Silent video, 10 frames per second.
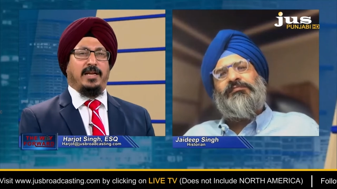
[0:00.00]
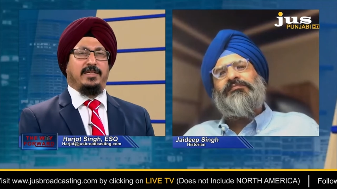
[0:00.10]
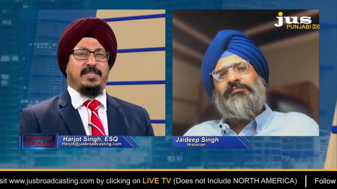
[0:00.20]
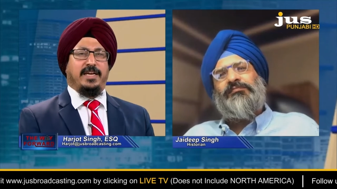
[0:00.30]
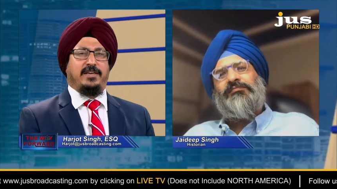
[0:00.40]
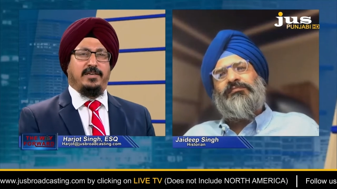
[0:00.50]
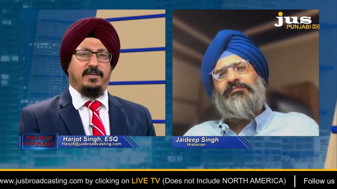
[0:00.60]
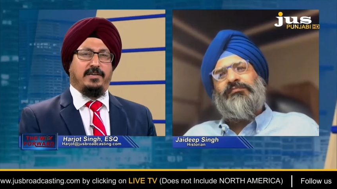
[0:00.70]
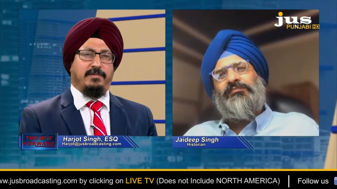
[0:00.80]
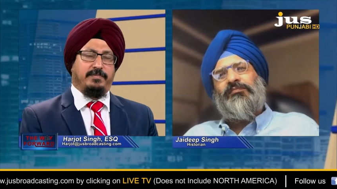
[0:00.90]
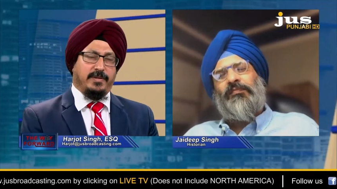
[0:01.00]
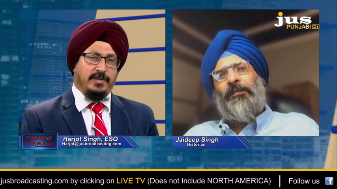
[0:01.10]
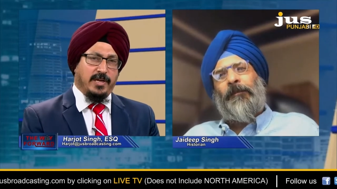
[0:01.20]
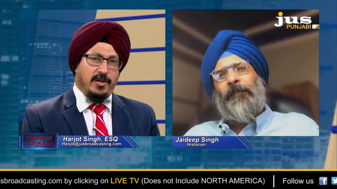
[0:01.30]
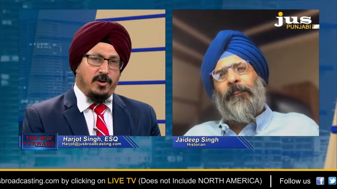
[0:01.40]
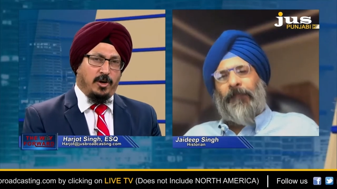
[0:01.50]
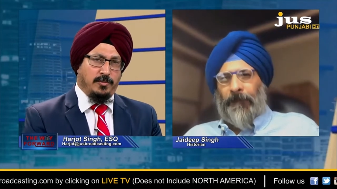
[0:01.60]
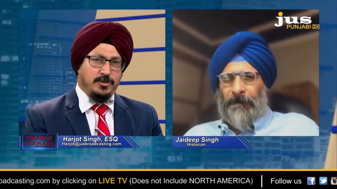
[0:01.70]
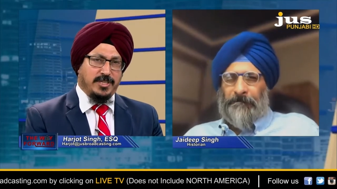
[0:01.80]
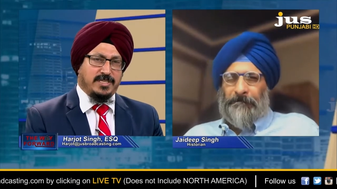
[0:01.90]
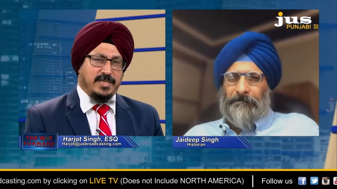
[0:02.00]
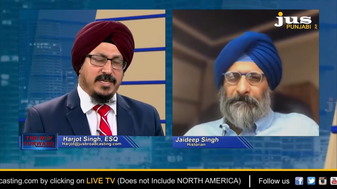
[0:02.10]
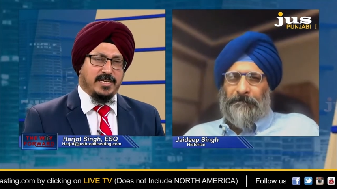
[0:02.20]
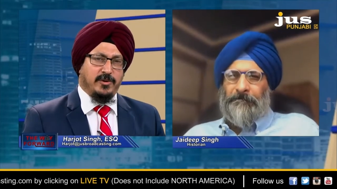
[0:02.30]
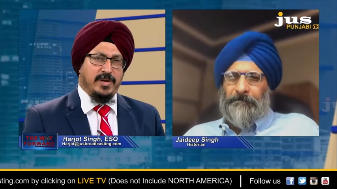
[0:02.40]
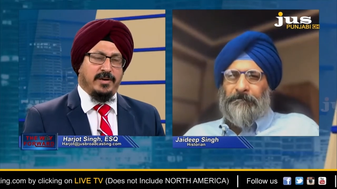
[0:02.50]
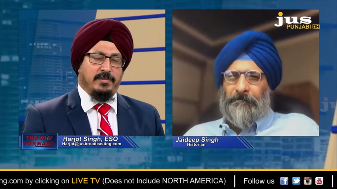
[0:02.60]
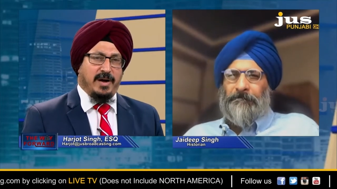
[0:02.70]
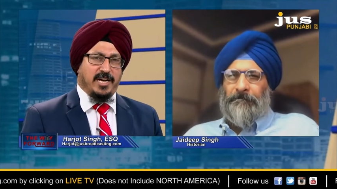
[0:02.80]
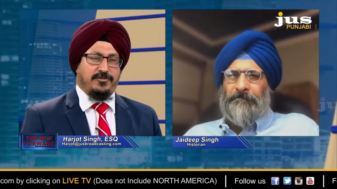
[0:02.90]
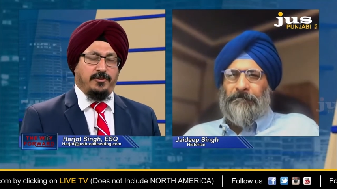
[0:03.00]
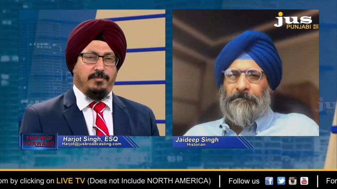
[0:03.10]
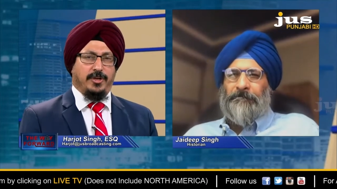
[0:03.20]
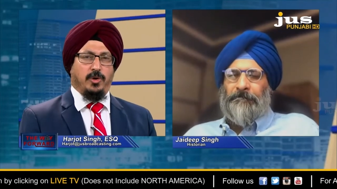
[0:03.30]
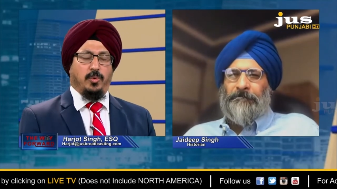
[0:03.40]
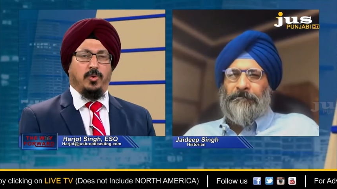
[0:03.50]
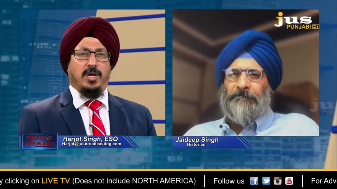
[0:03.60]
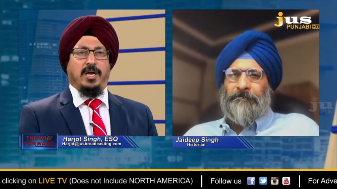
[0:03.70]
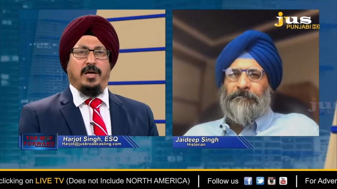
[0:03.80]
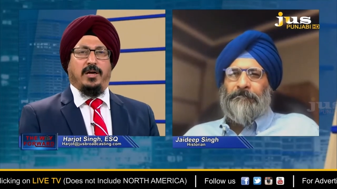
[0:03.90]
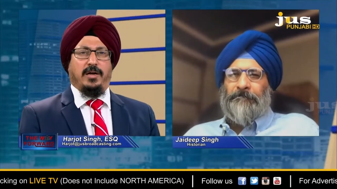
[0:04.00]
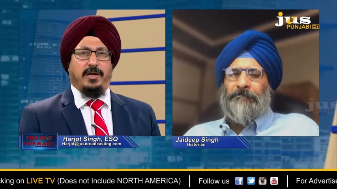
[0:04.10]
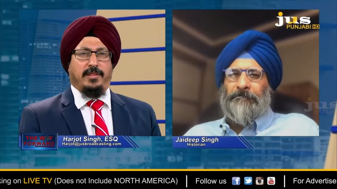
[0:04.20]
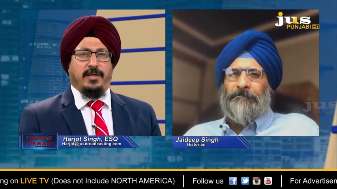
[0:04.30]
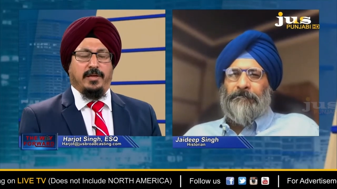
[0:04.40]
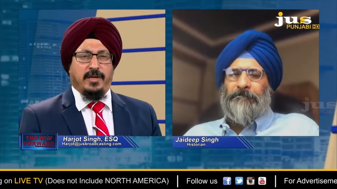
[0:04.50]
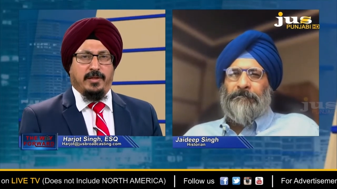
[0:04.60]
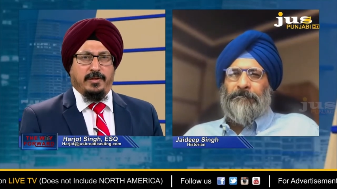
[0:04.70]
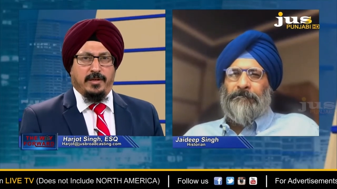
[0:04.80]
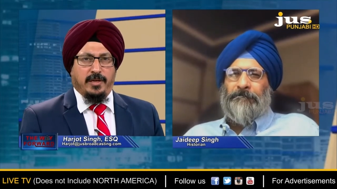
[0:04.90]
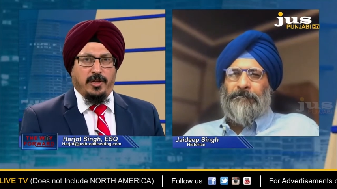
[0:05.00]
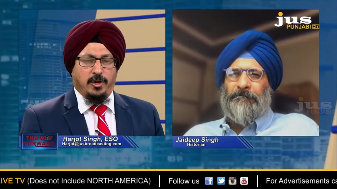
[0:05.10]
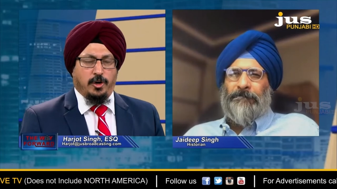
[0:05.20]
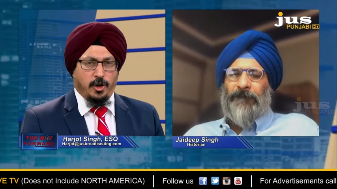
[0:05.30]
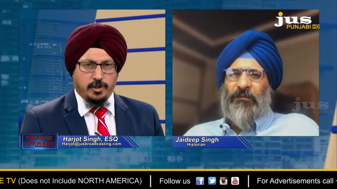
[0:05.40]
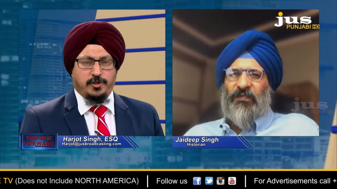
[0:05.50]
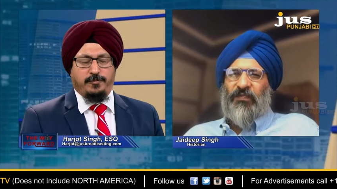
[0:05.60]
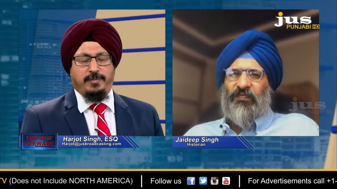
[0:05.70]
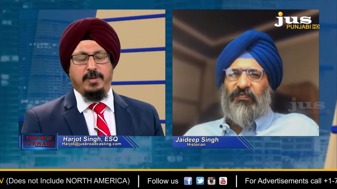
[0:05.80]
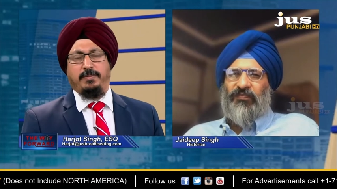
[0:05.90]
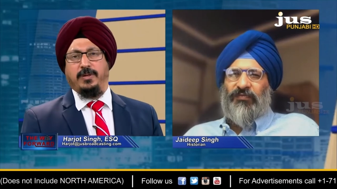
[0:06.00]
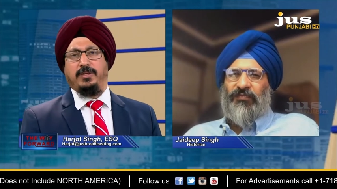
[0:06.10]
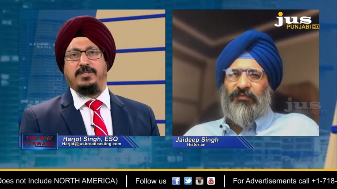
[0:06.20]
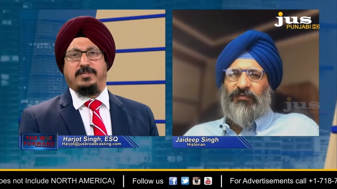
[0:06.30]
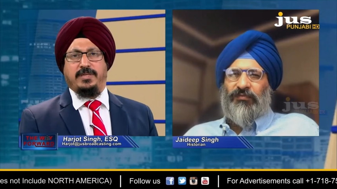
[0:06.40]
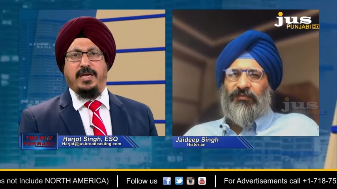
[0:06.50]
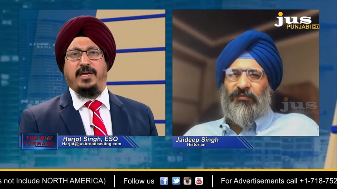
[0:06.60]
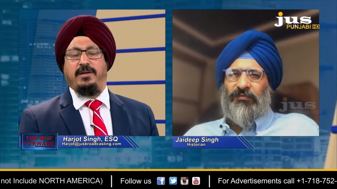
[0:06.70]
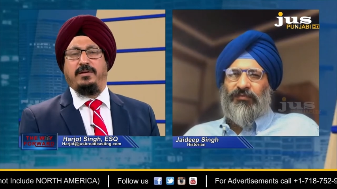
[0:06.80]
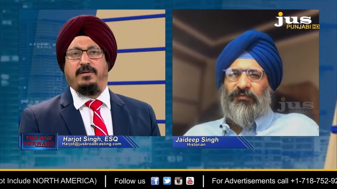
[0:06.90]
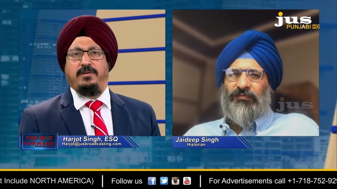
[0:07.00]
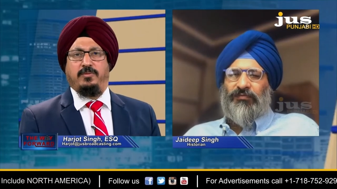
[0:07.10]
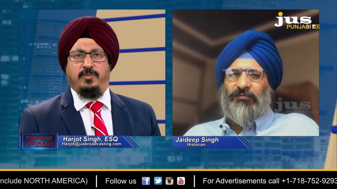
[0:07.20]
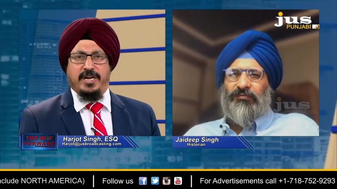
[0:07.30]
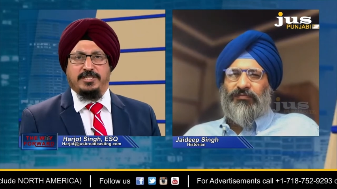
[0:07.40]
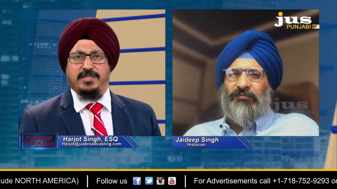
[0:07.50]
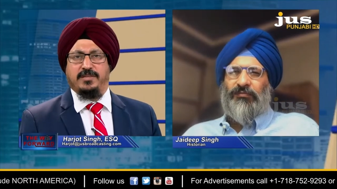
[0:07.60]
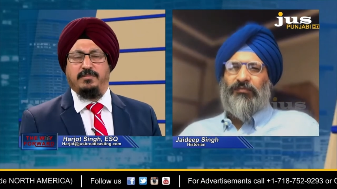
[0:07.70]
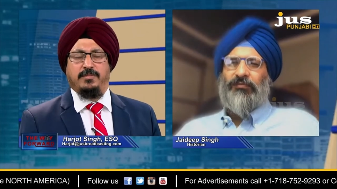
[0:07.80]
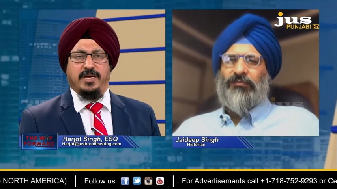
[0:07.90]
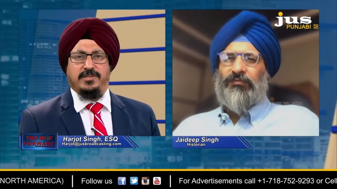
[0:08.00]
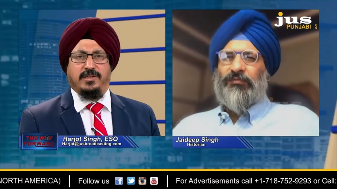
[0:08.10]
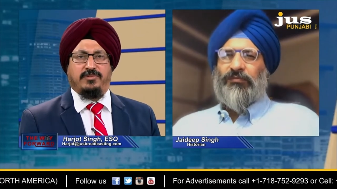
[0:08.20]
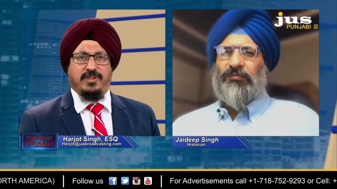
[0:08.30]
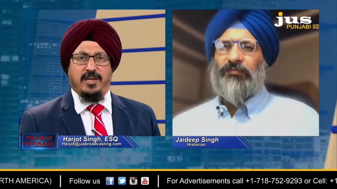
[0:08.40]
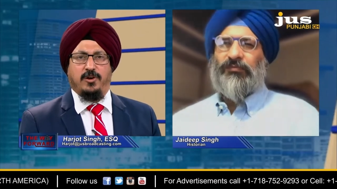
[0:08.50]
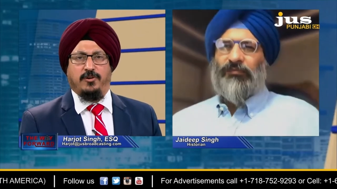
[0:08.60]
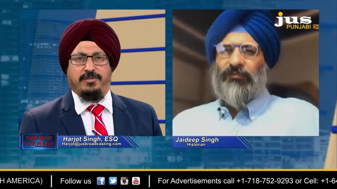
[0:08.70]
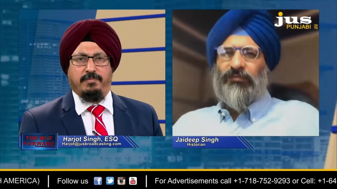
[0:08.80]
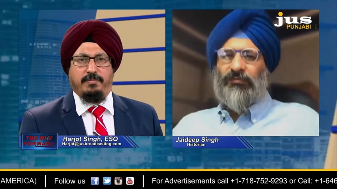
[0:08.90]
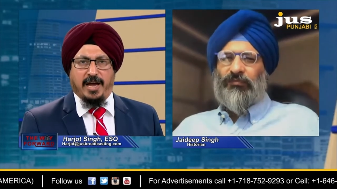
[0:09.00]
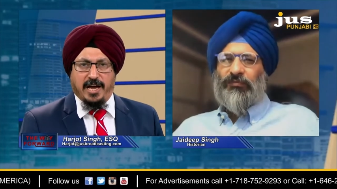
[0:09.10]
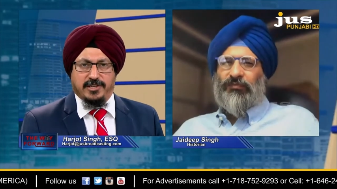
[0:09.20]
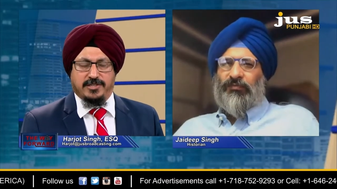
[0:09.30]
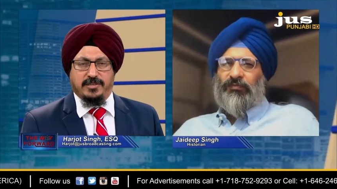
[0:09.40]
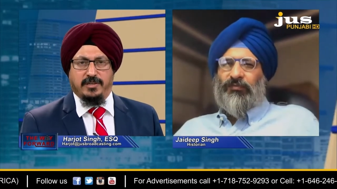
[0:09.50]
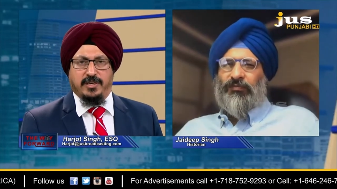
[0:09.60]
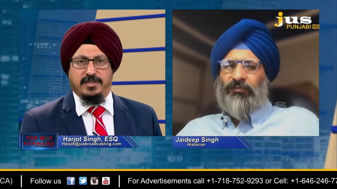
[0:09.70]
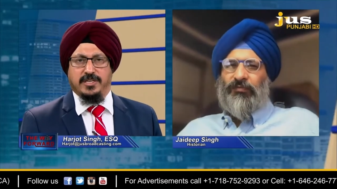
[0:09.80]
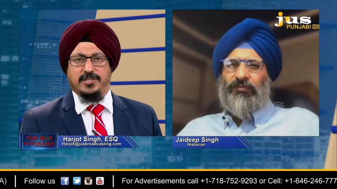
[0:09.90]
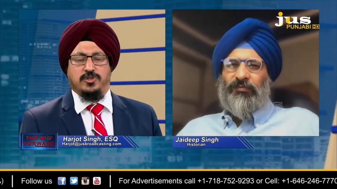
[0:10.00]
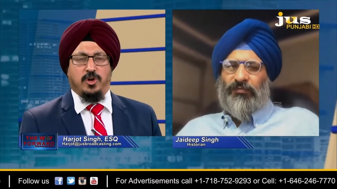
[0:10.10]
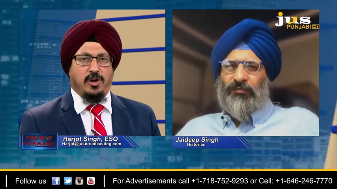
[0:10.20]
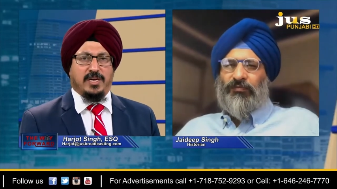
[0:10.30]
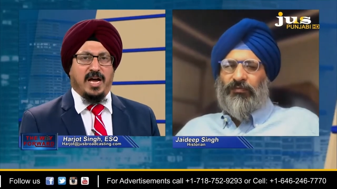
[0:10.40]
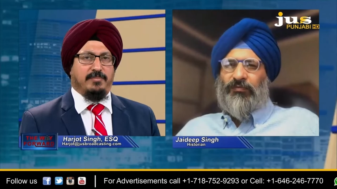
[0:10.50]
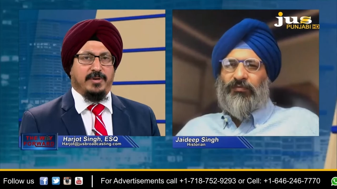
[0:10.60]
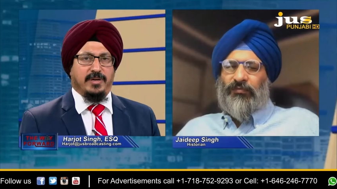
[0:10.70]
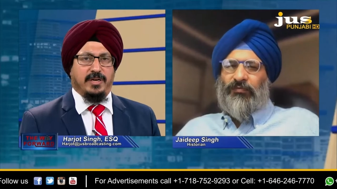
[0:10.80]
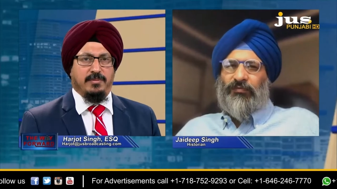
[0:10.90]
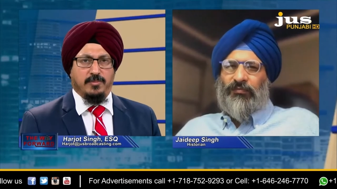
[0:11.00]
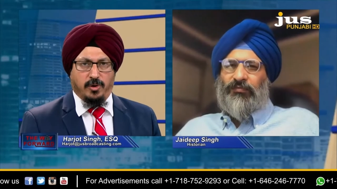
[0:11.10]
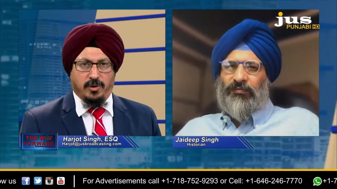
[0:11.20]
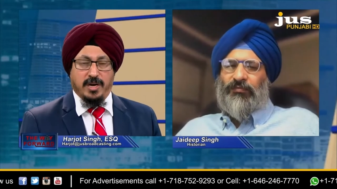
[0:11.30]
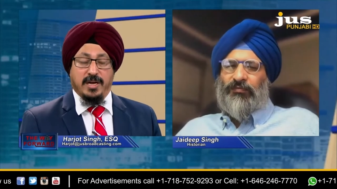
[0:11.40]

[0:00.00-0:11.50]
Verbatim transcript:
Speaker 1: I'll take uh, almost these concluding remarks from you. Uh, lots of people say racism is a thing of the past, it does not happen anymore,